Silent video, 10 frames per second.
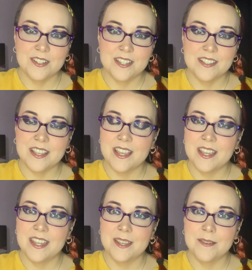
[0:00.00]
because
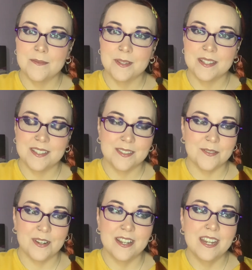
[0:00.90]
I am a
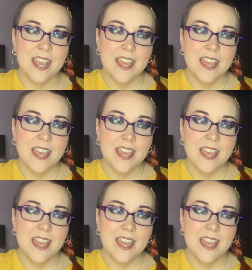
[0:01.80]
historian.